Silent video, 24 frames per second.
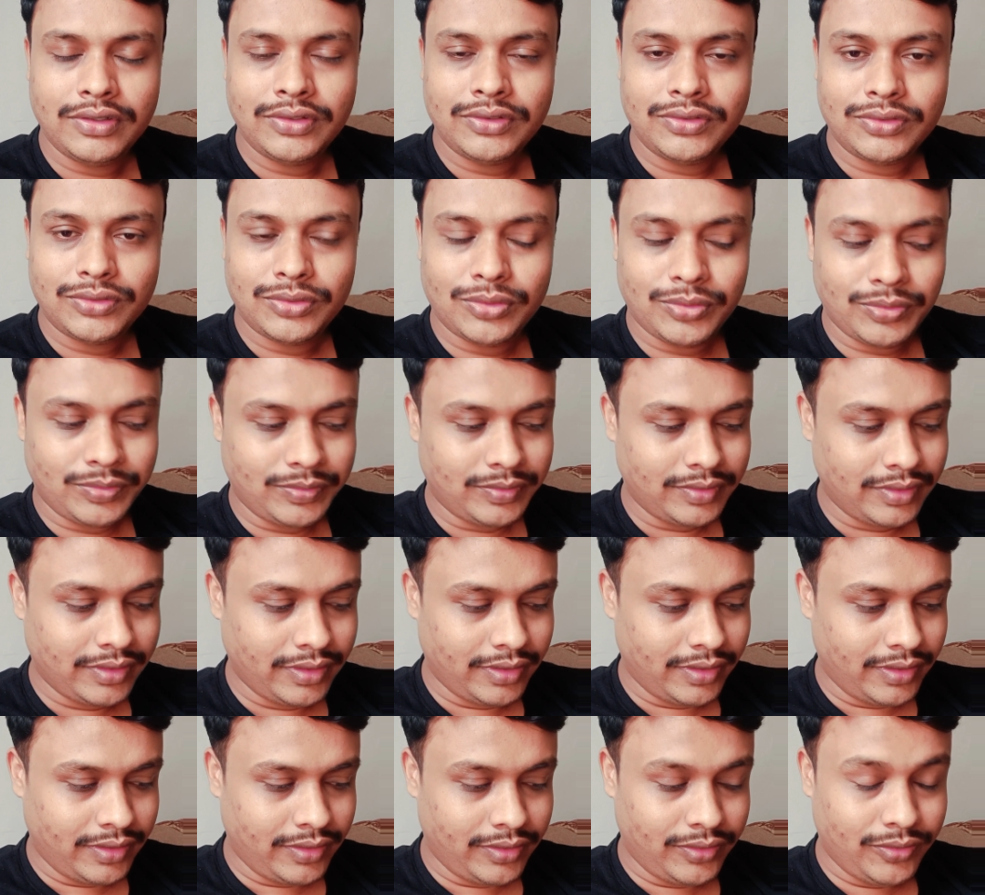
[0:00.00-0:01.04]
So
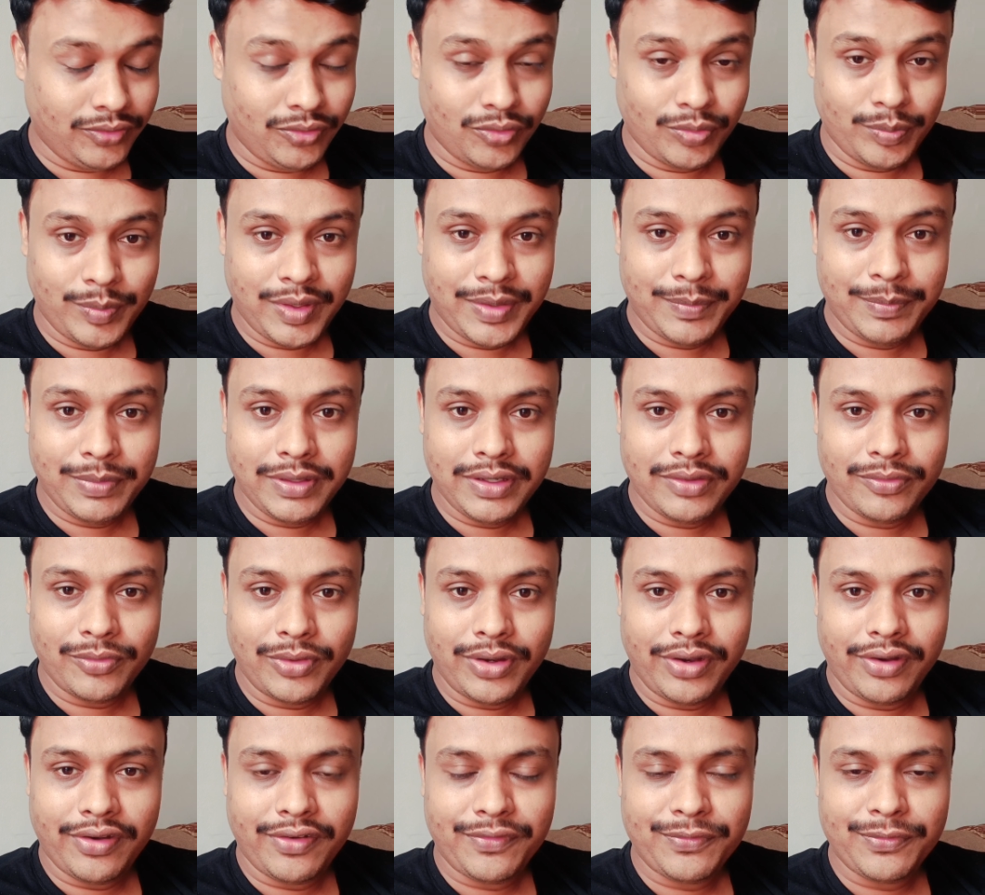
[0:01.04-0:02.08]
you may be
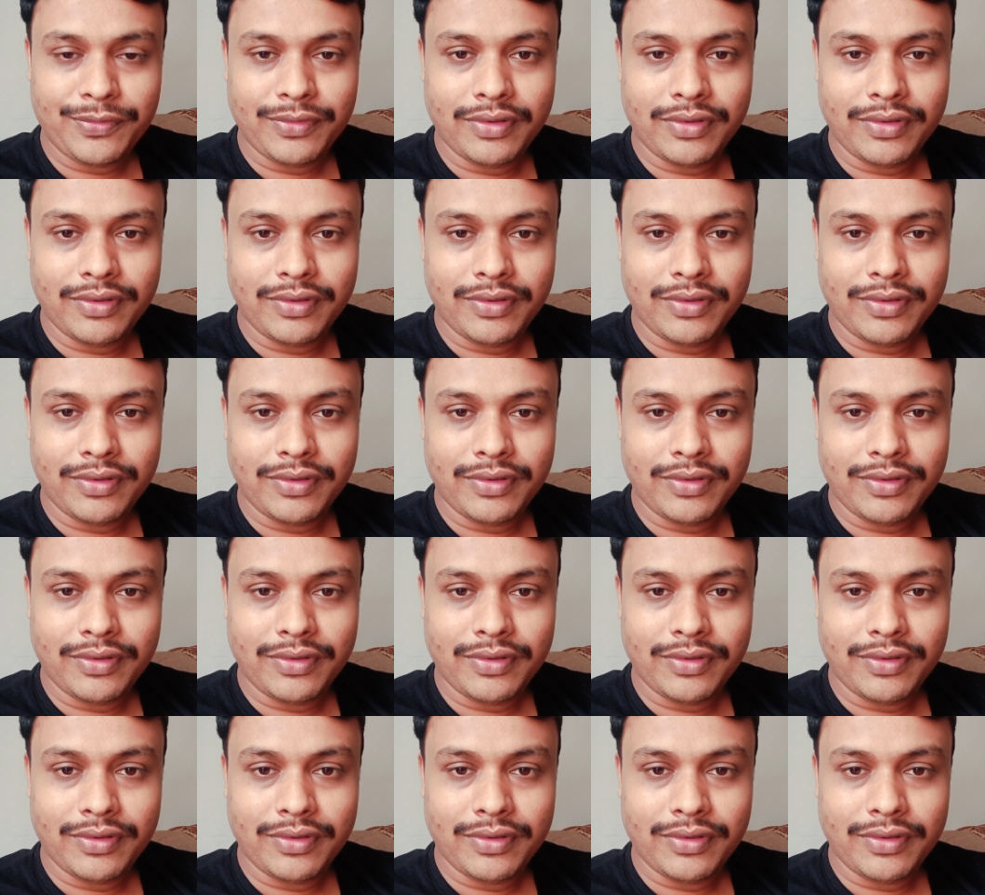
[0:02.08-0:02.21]
wonder